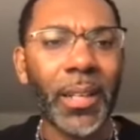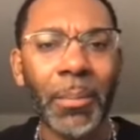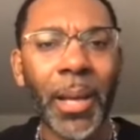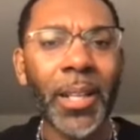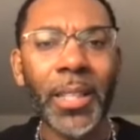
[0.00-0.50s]

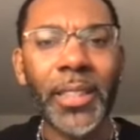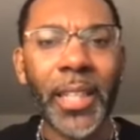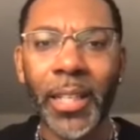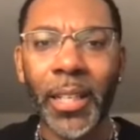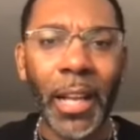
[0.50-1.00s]
I'm not
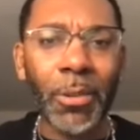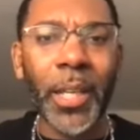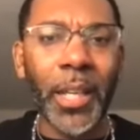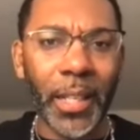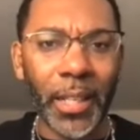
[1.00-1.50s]
understanding. I don't
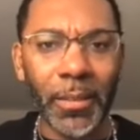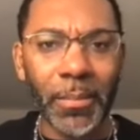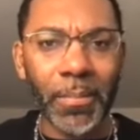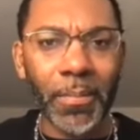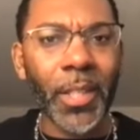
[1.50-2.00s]
get it.
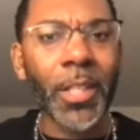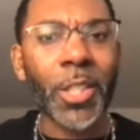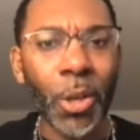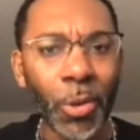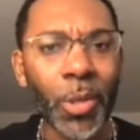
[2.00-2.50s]

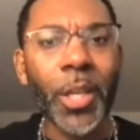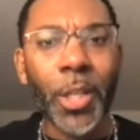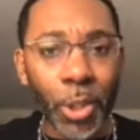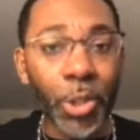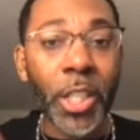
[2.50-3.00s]
So
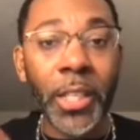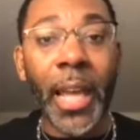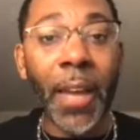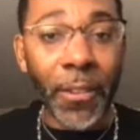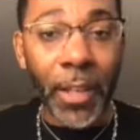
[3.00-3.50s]
you should
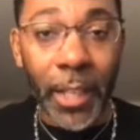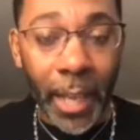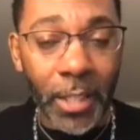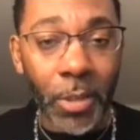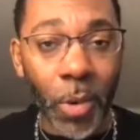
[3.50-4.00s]

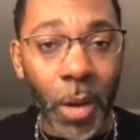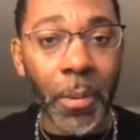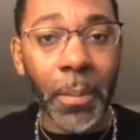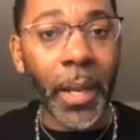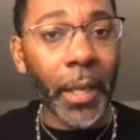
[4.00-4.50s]
definitely, as a
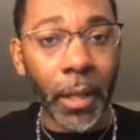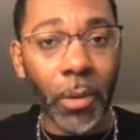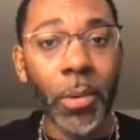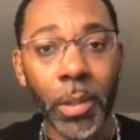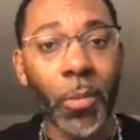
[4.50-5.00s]
woman, be like,
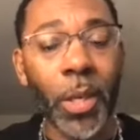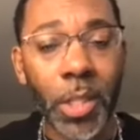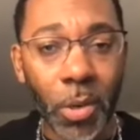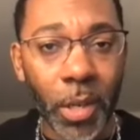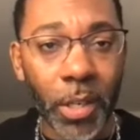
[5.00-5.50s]
yo, what's
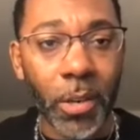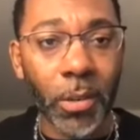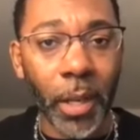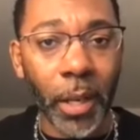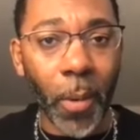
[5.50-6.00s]
going
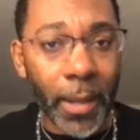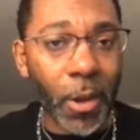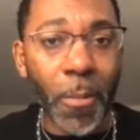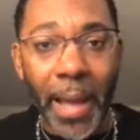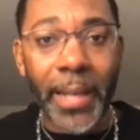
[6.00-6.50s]
on? Like, why
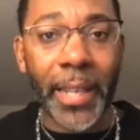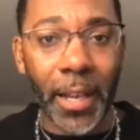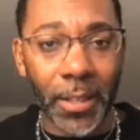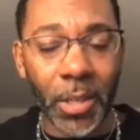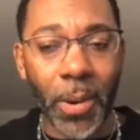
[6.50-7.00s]
your body
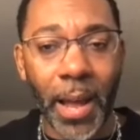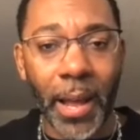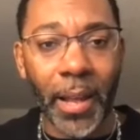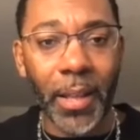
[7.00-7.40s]
count so high?